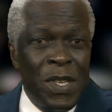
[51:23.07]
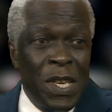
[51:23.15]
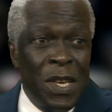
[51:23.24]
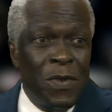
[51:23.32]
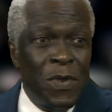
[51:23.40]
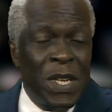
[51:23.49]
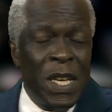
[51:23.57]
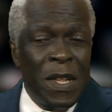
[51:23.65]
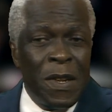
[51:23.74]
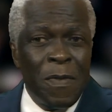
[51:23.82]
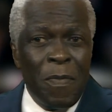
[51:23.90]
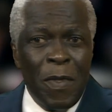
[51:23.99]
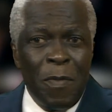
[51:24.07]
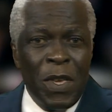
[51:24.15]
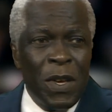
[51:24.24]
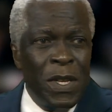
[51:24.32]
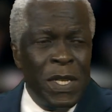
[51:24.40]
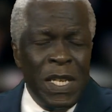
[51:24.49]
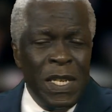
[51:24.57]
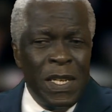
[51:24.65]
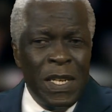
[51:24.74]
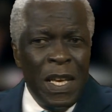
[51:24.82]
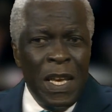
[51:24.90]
a hotel because it's